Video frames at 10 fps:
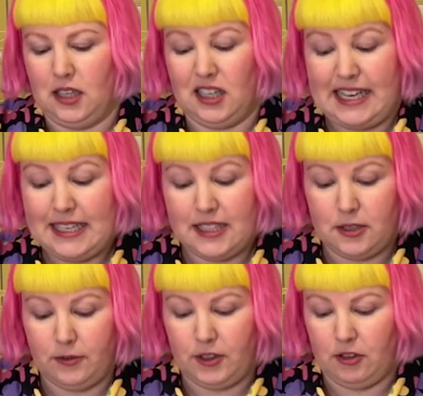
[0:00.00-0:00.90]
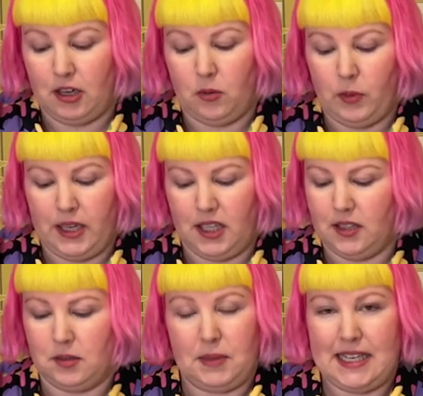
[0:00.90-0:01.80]
easy to figure out where
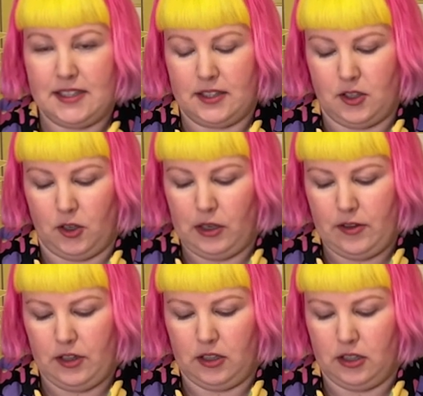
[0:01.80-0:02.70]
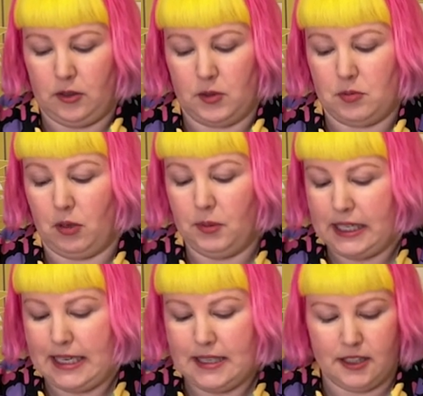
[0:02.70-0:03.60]
the pieces go. I think it was probably
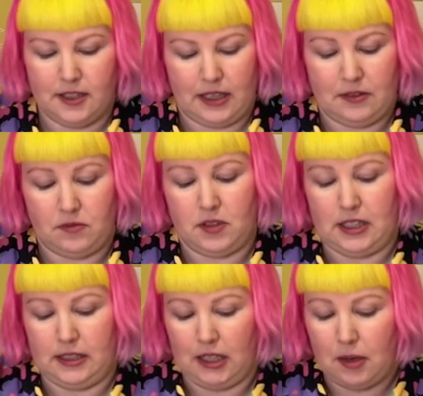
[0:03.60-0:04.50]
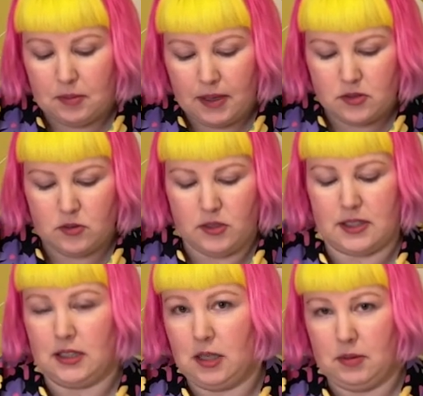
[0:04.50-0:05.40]
easier than the llama puzzle because
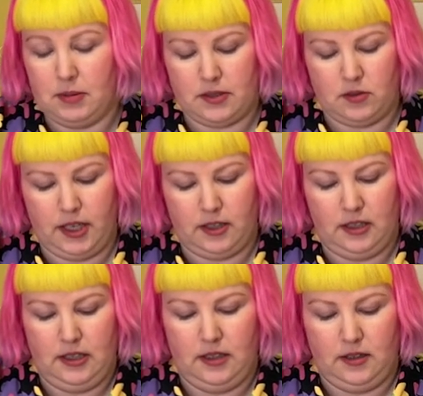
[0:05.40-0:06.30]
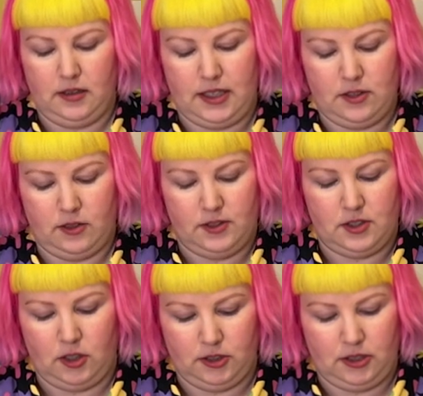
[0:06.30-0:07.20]
the llama puzzle had the sort of
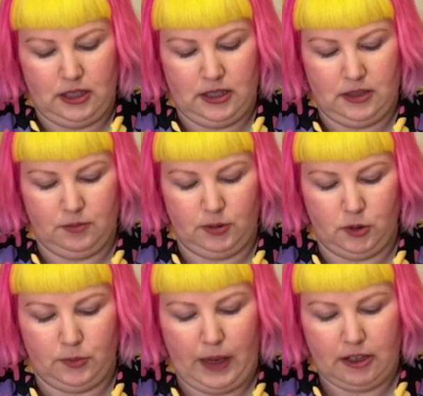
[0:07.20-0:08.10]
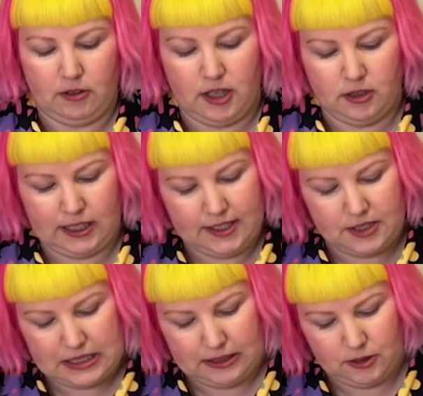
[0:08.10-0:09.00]
solid blue background. I guess
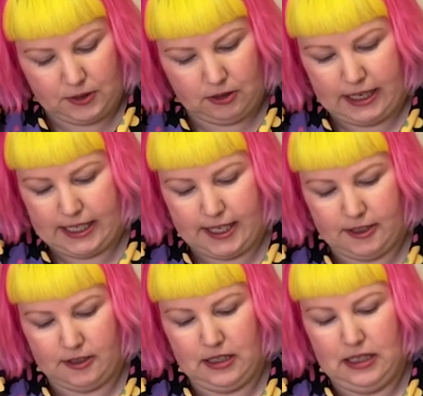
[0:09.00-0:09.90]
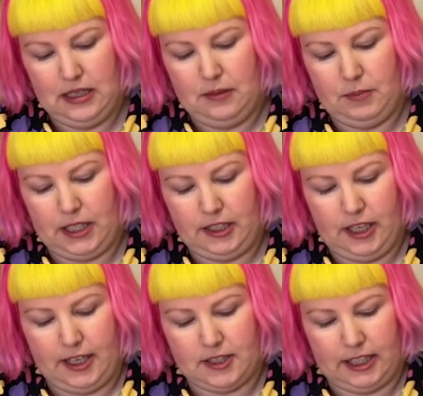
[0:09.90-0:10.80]
it's a little bit gradiated, but yeah,
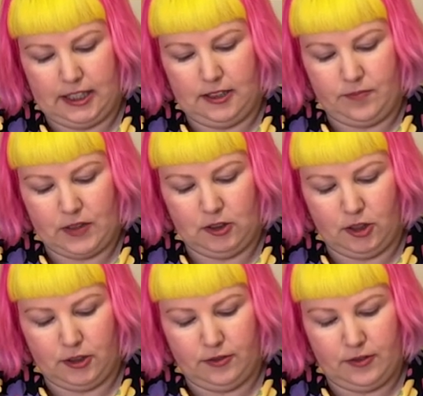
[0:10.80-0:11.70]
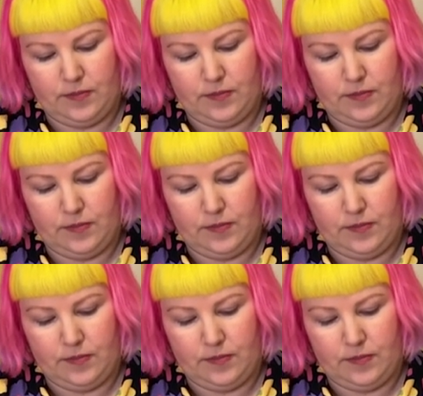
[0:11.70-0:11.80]
it has like a lot of